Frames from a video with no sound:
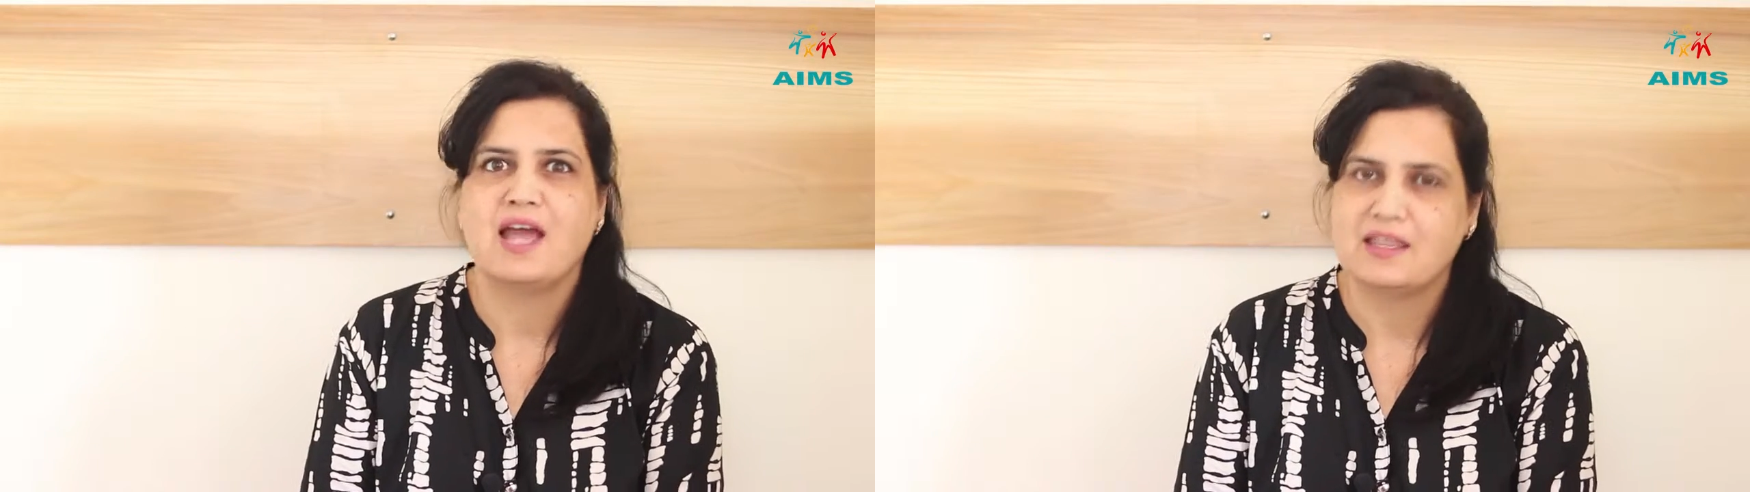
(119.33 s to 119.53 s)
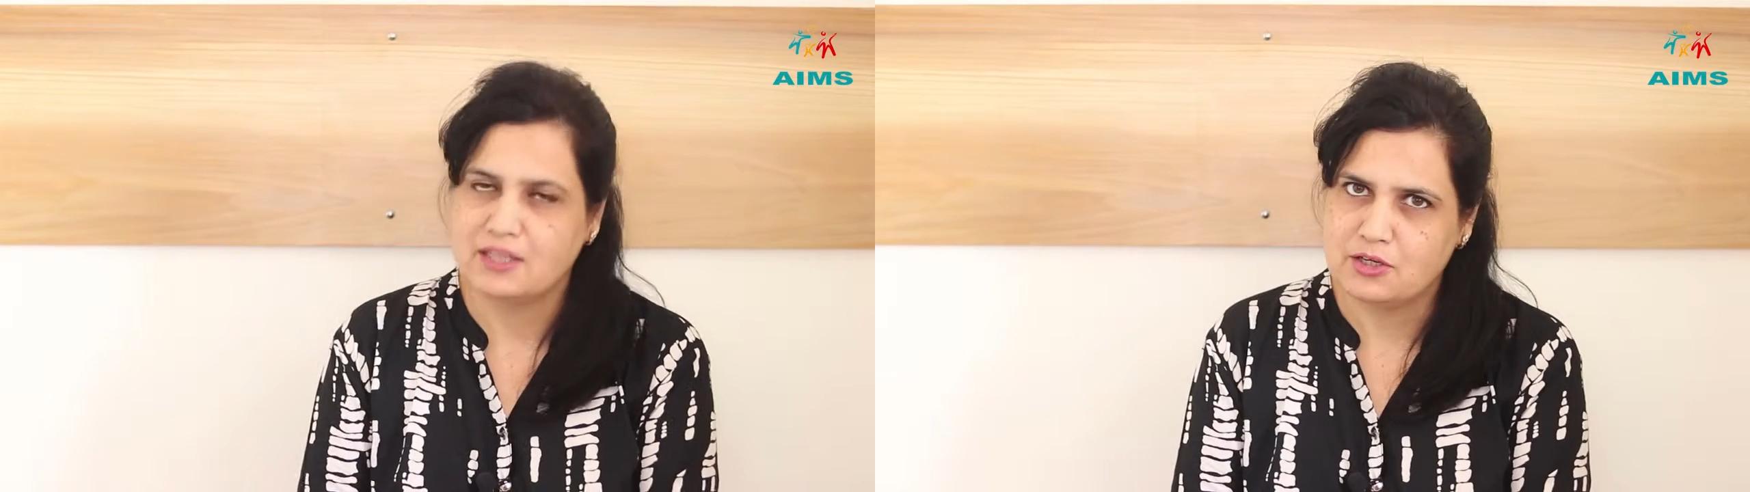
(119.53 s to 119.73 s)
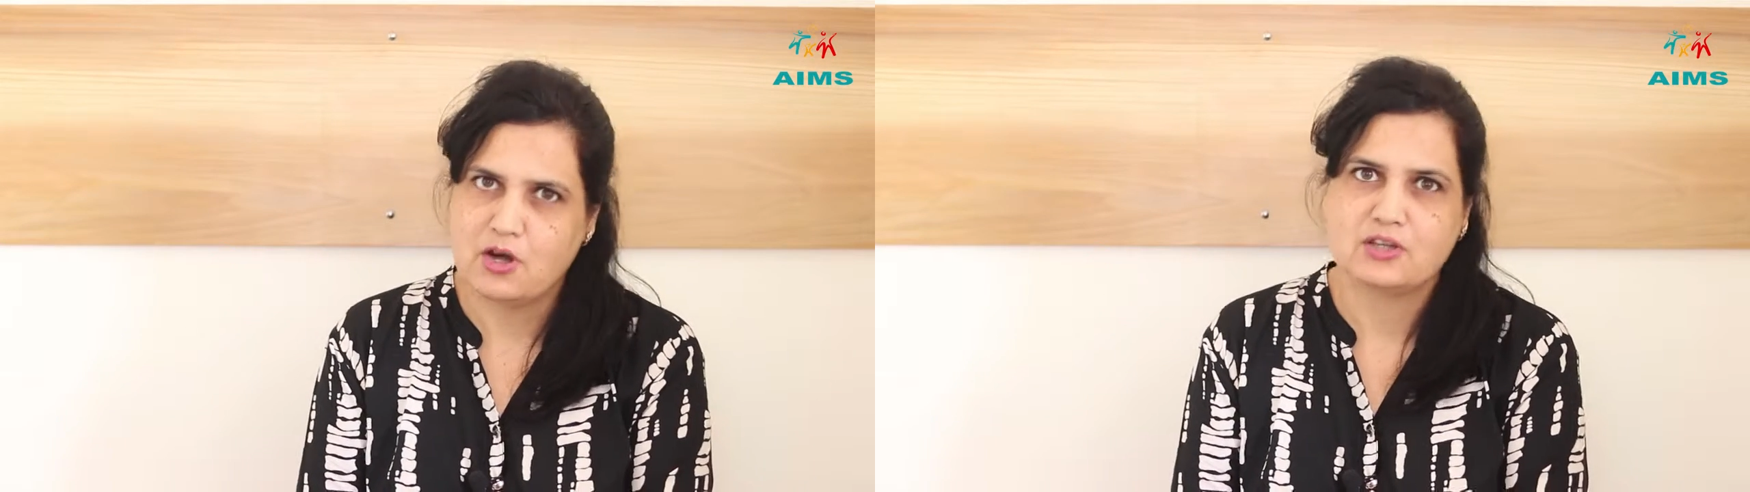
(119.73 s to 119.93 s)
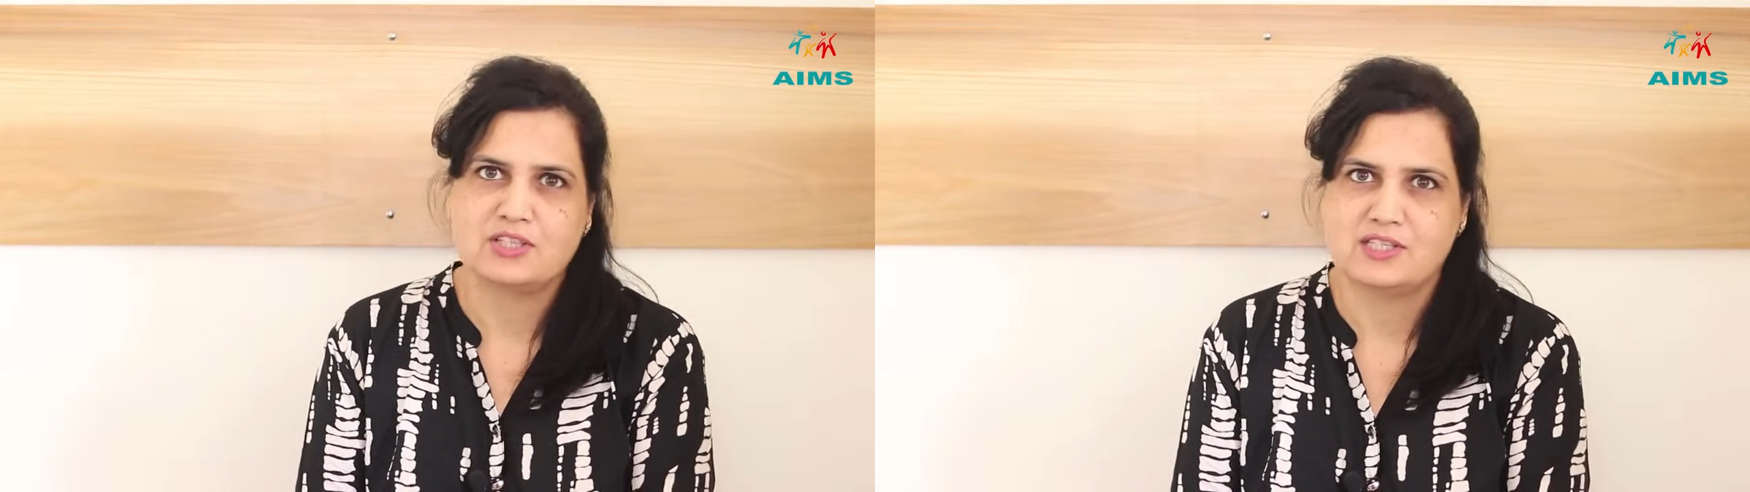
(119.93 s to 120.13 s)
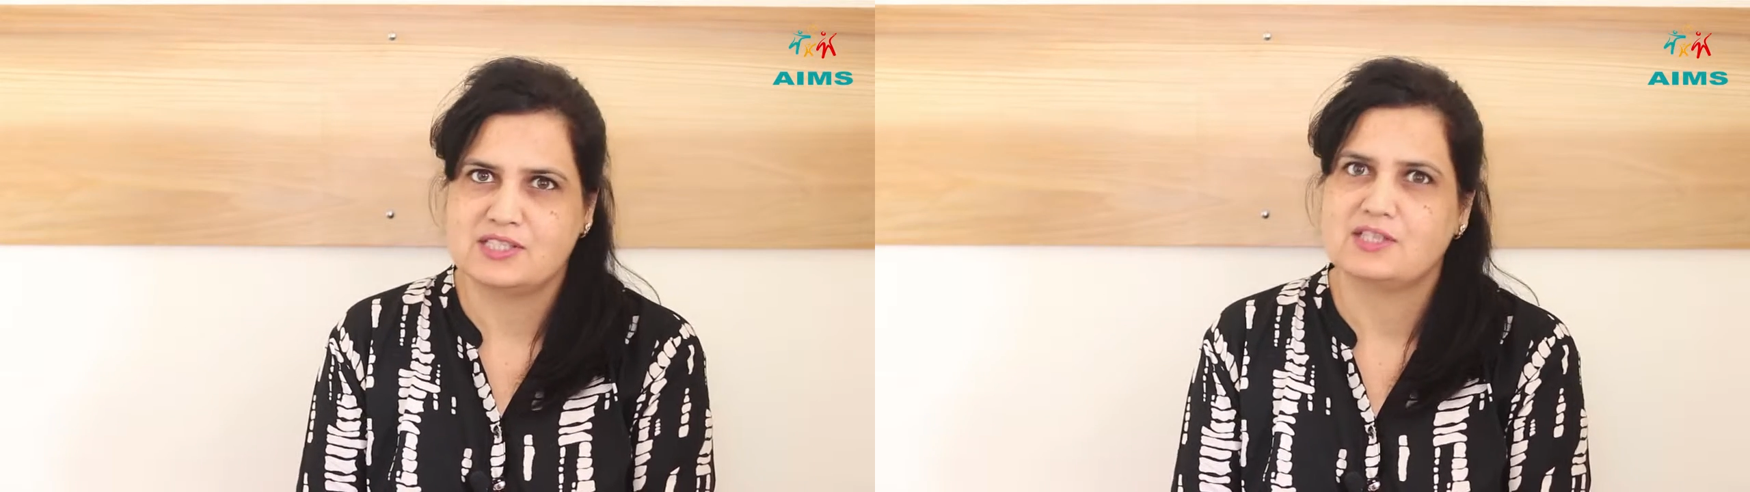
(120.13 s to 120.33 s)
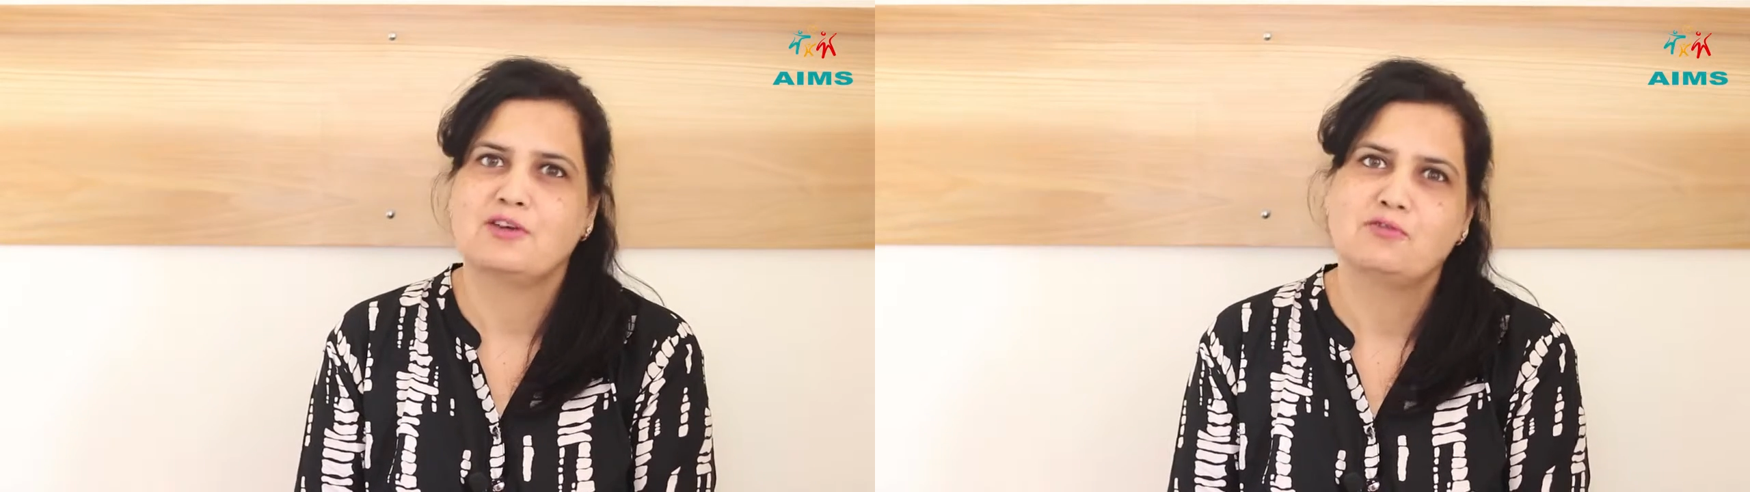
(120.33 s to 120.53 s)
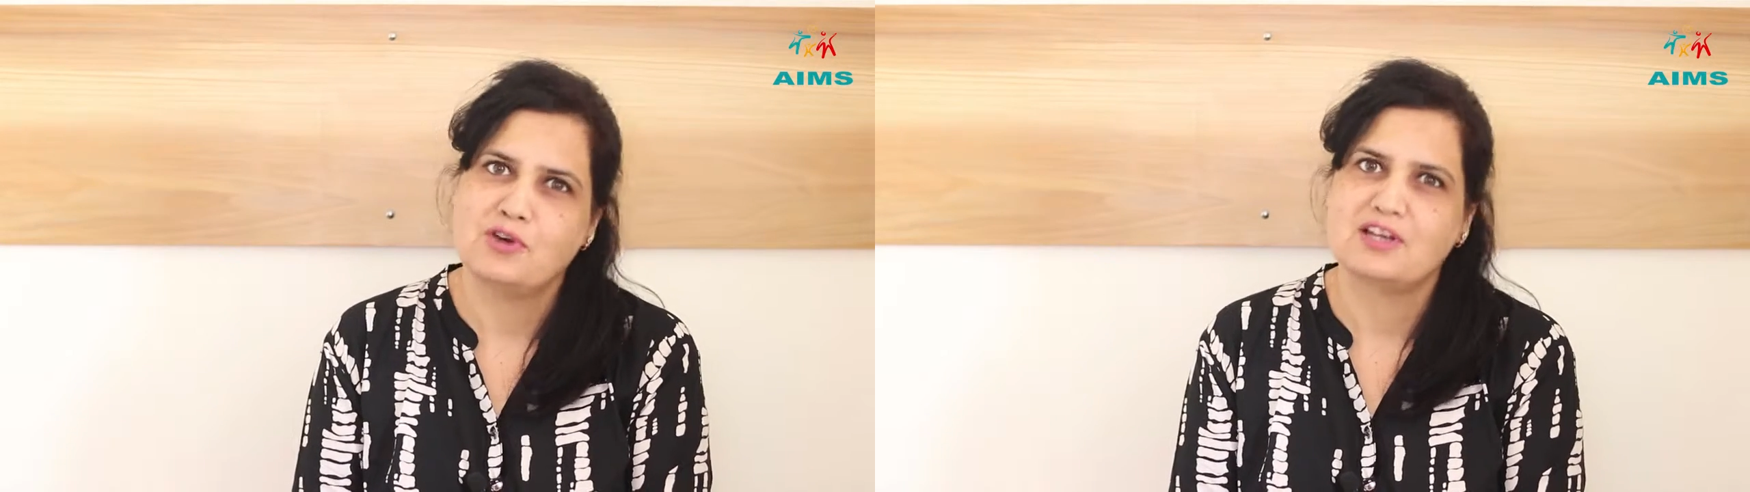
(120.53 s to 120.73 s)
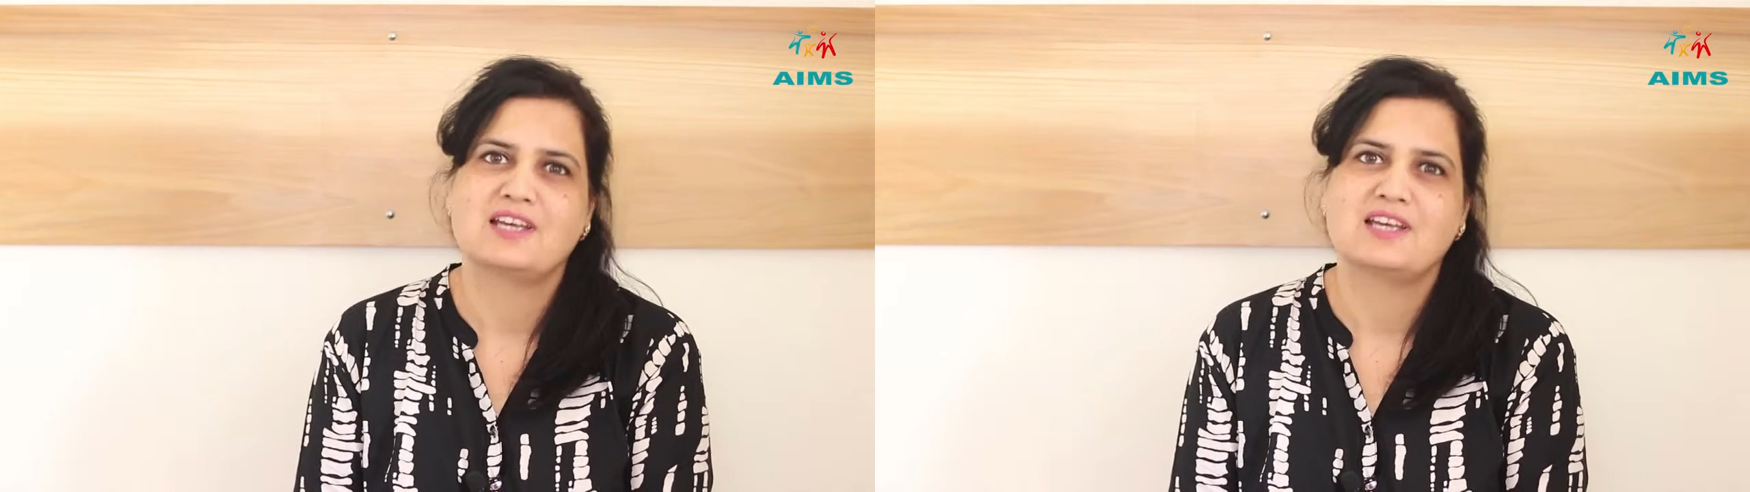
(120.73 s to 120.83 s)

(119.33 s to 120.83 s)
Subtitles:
and the doctors for